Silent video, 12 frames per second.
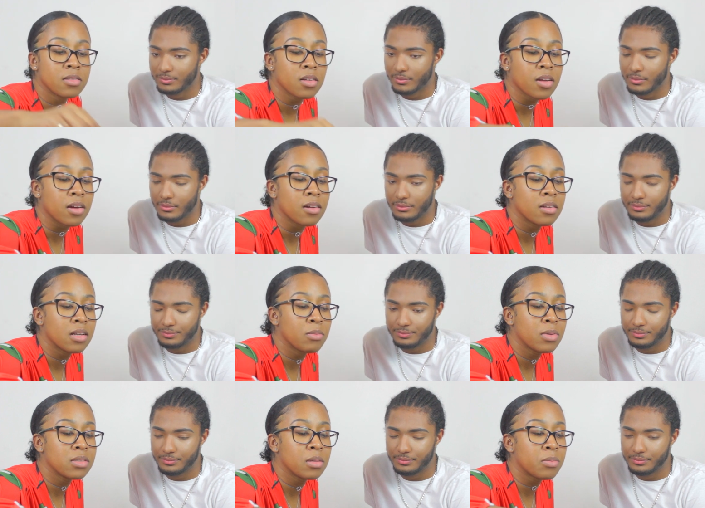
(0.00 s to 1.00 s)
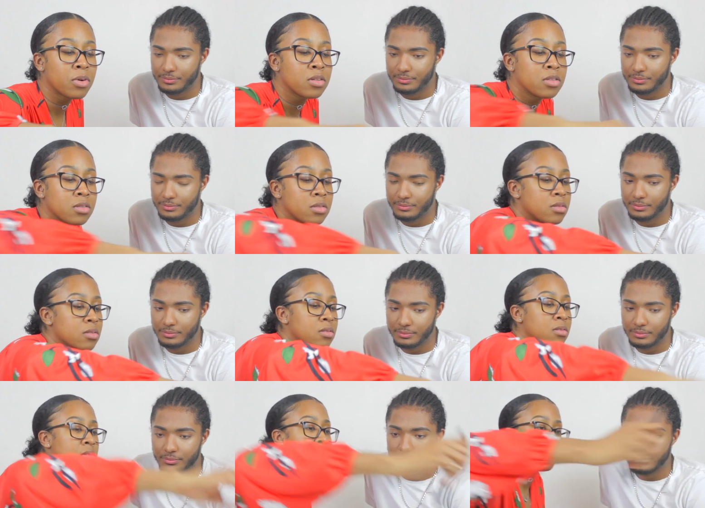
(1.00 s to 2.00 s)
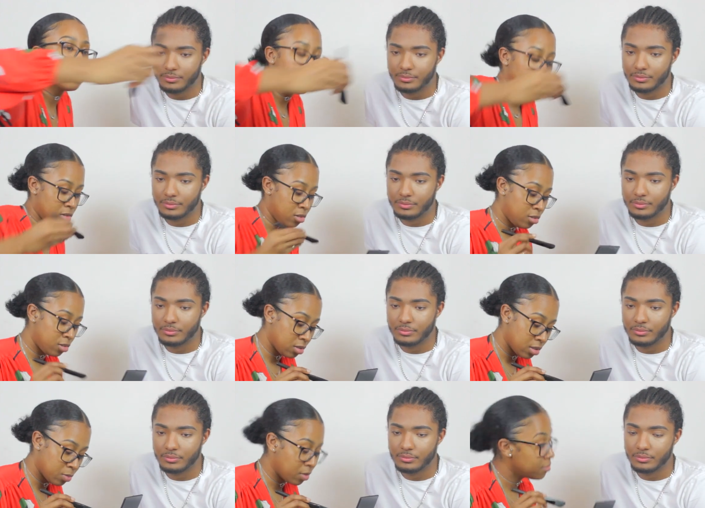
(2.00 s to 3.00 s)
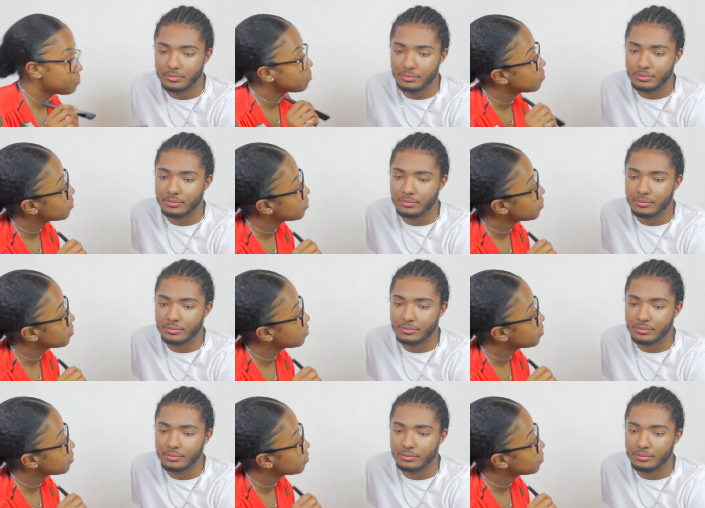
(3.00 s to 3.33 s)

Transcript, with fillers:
Speaker 1: So yeah, where's the brush? Let's use this one.